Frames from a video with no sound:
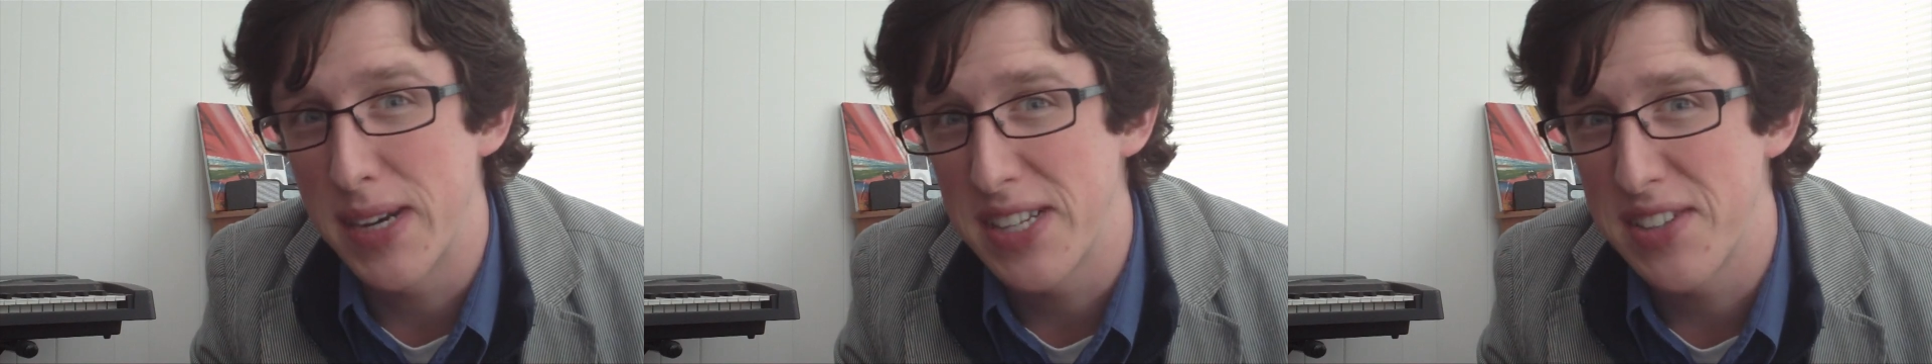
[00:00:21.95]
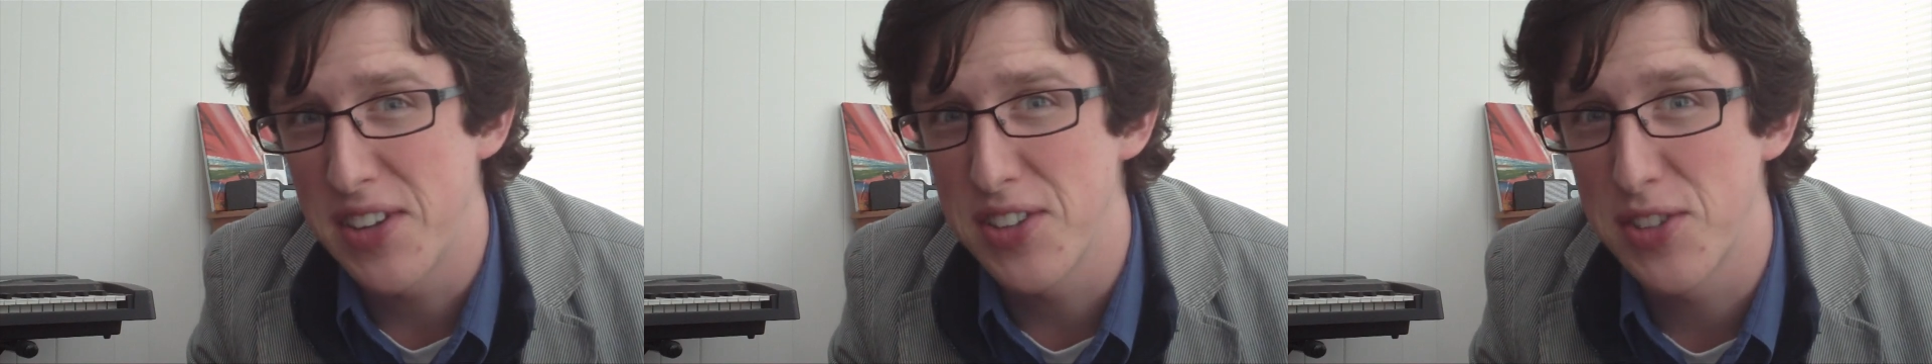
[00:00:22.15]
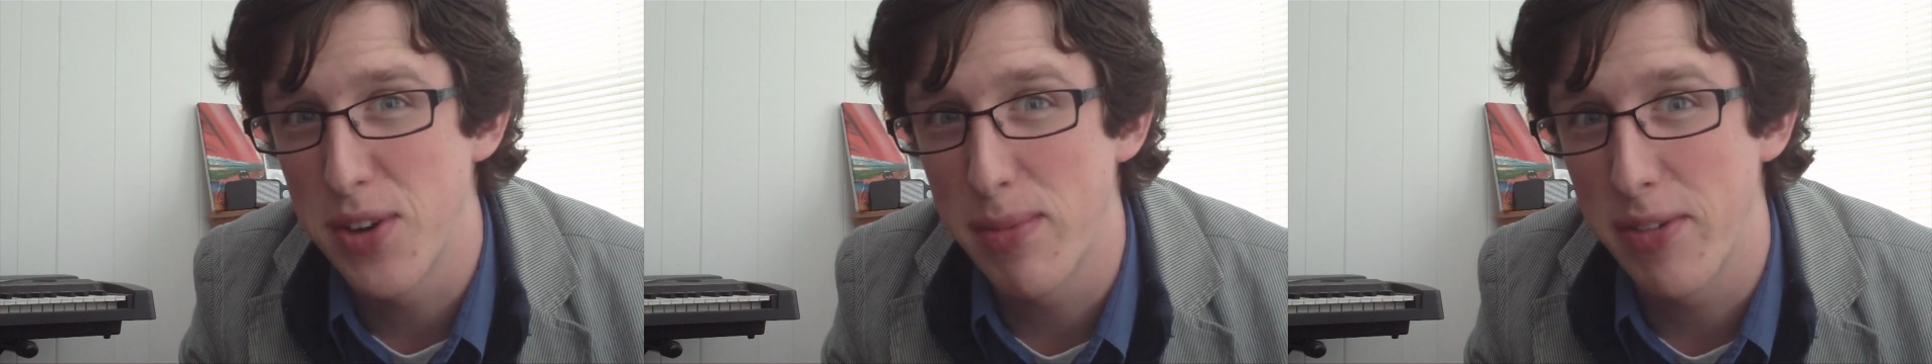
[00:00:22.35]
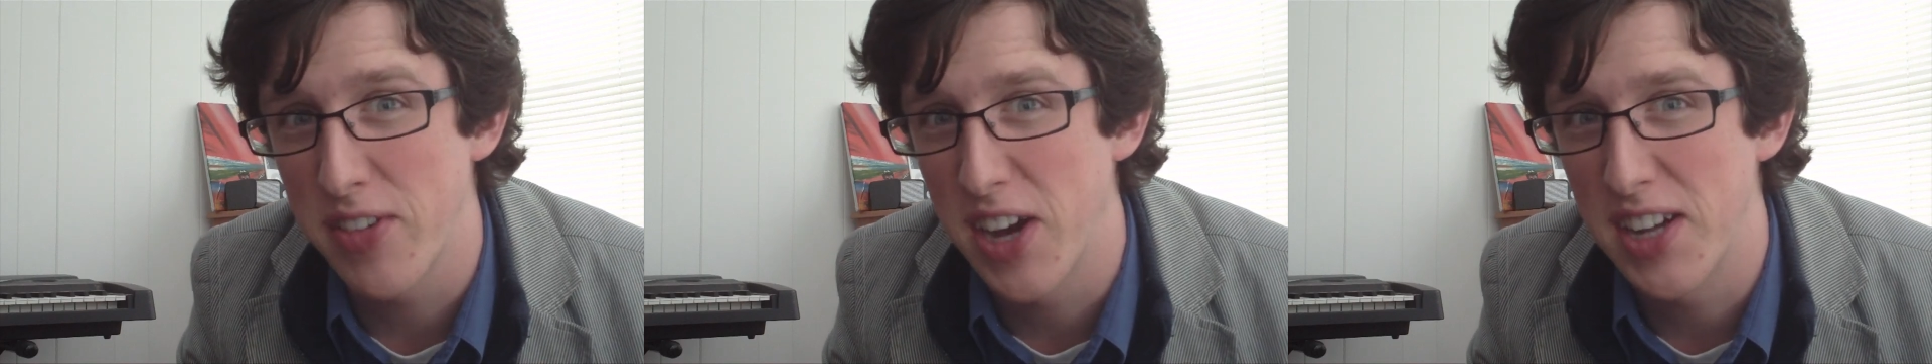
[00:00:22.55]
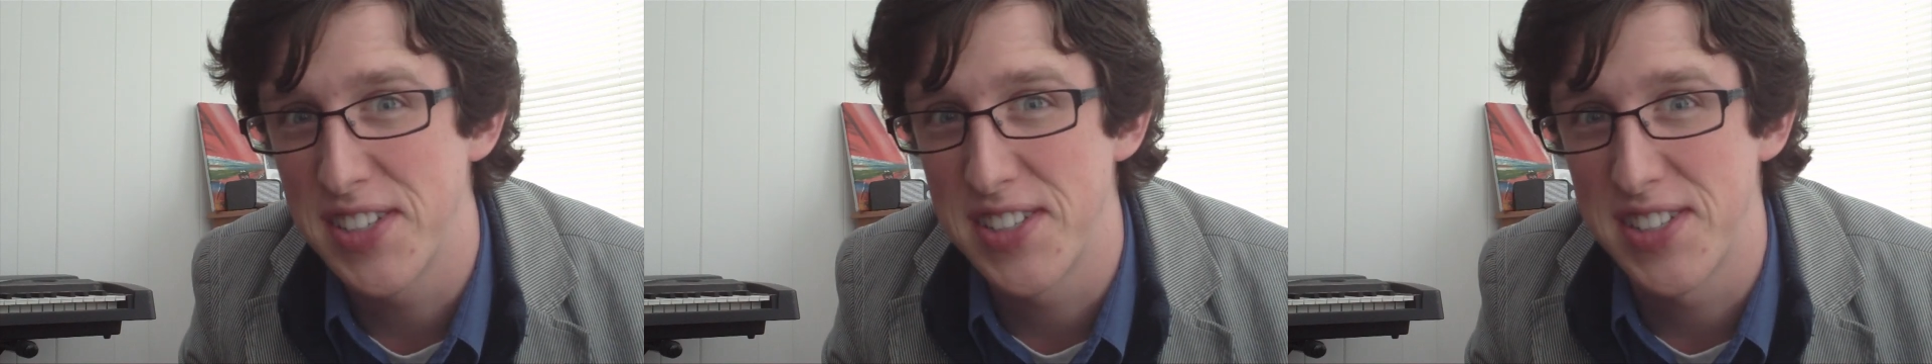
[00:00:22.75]
but it's all stream of
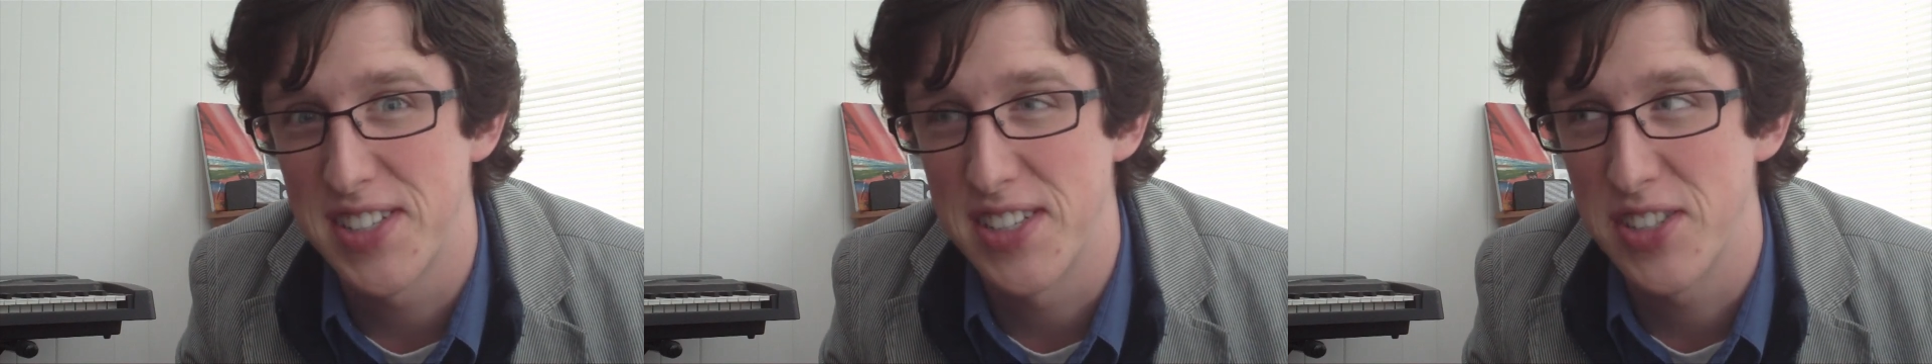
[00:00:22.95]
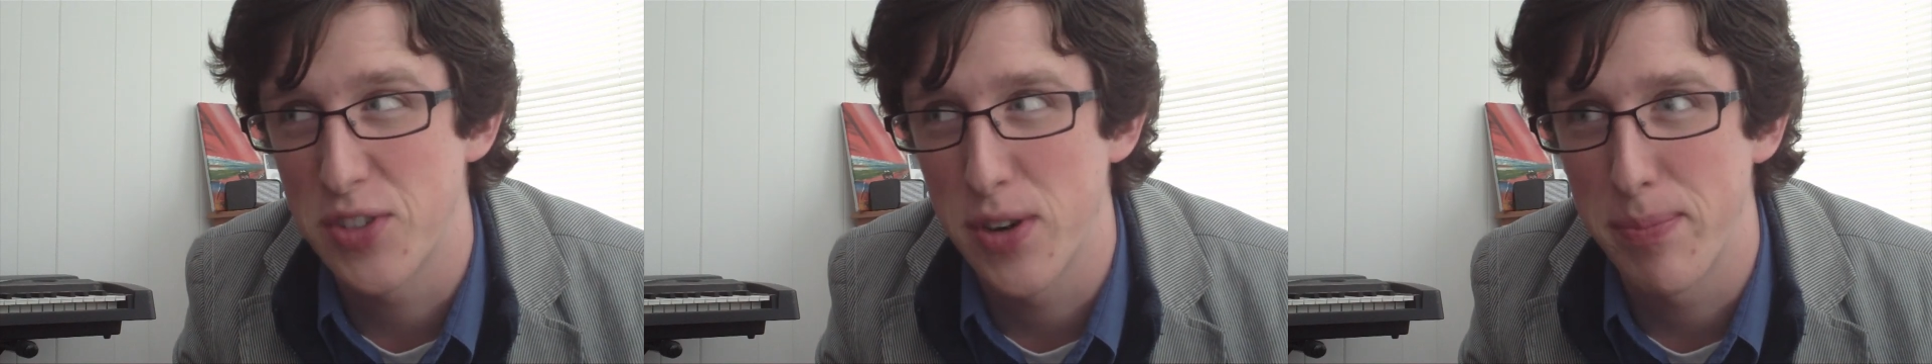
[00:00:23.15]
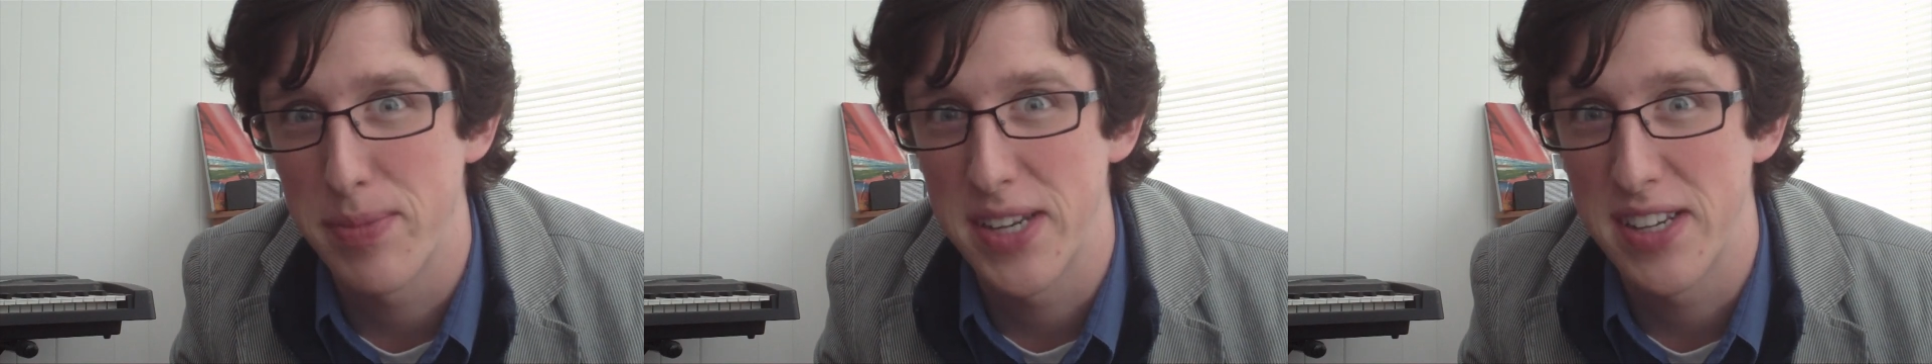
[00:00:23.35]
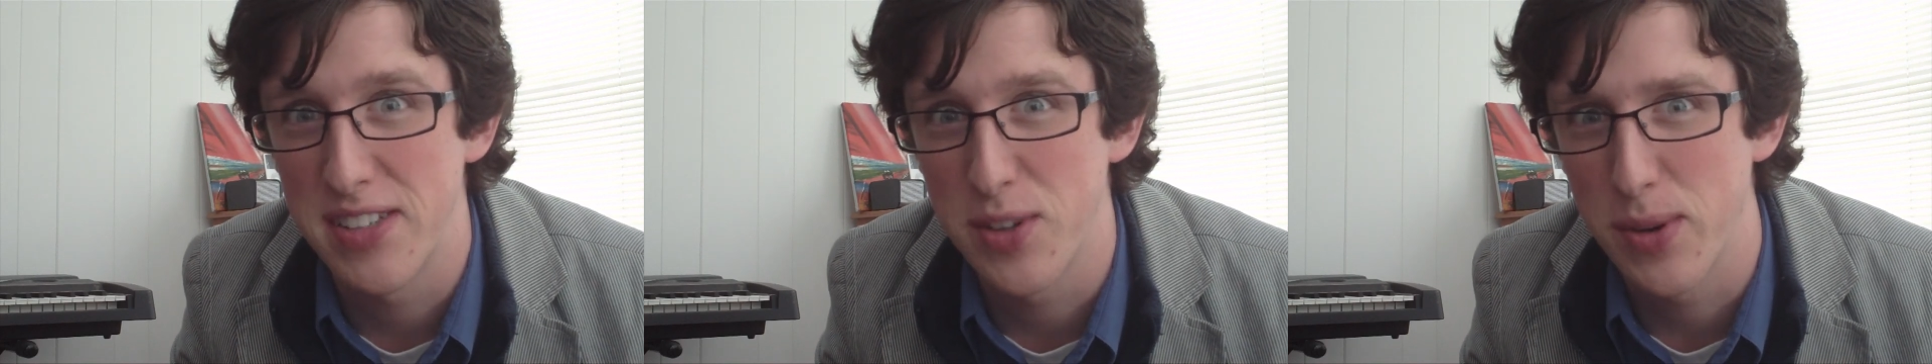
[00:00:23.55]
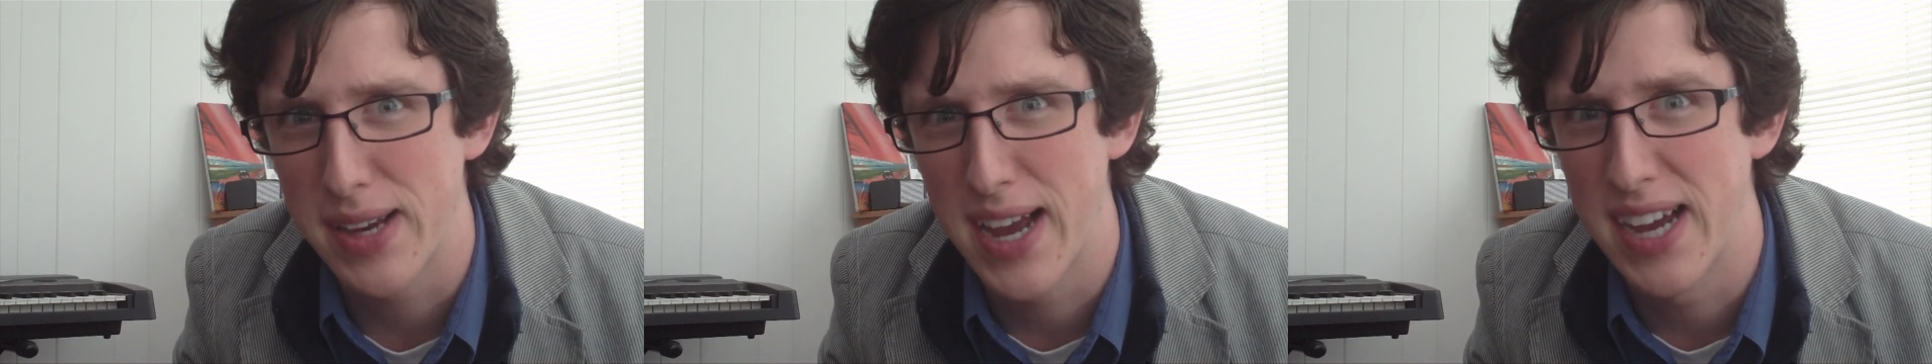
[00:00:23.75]
consciousness scripting,
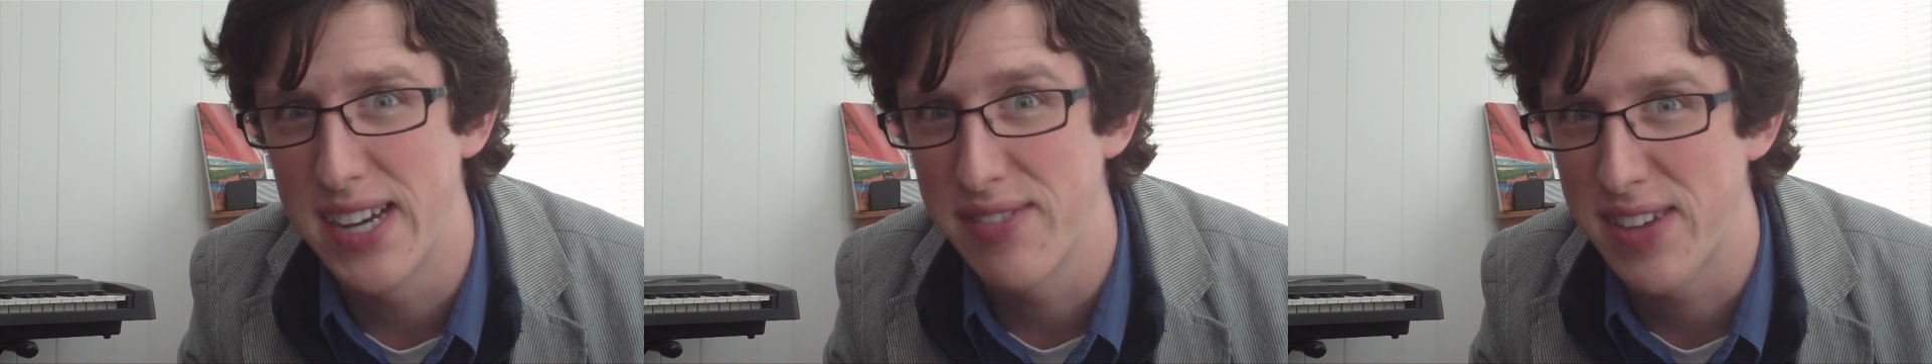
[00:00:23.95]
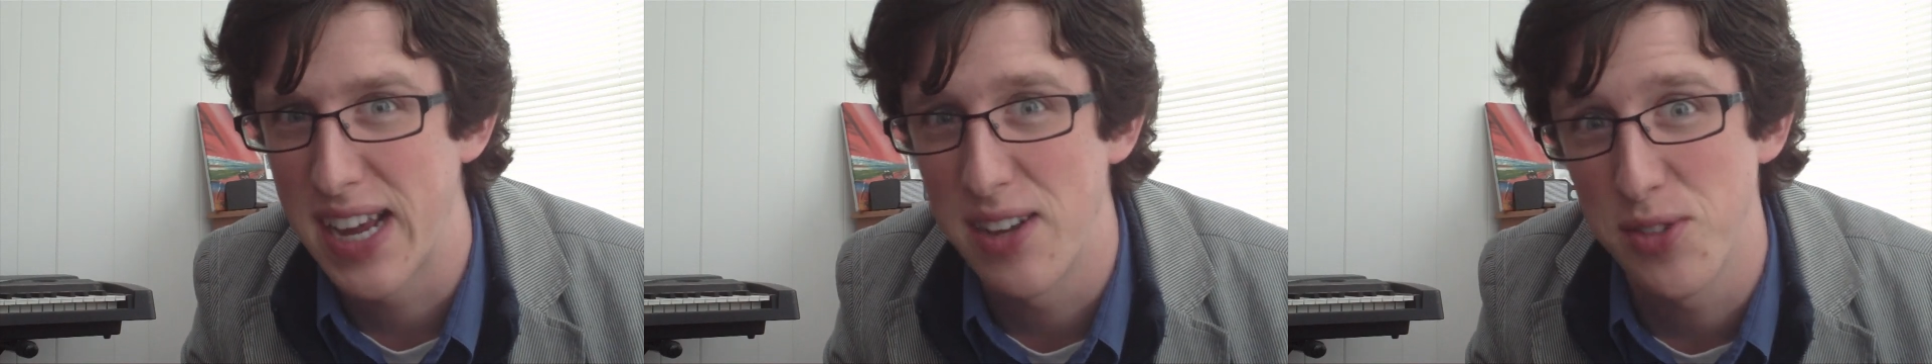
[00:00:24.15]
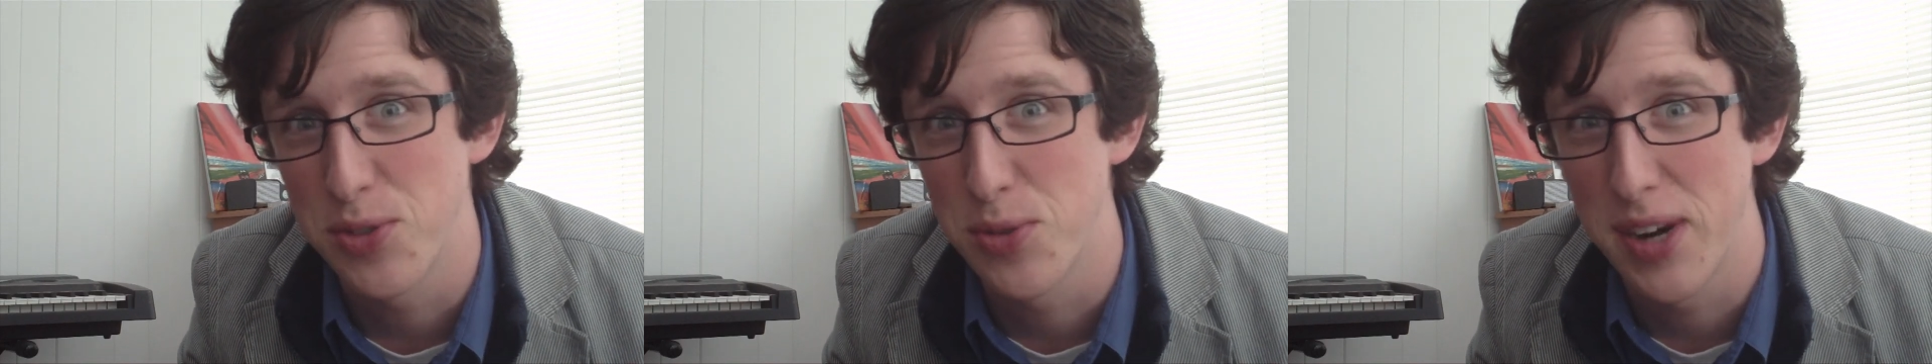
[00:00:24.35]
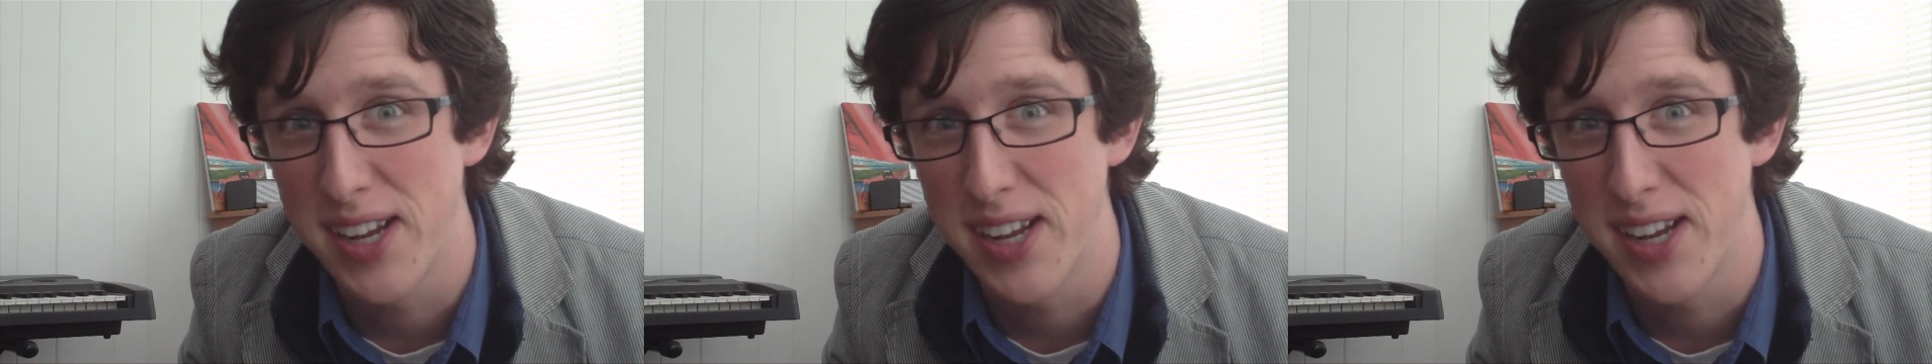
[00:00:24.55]
so it kind of counts,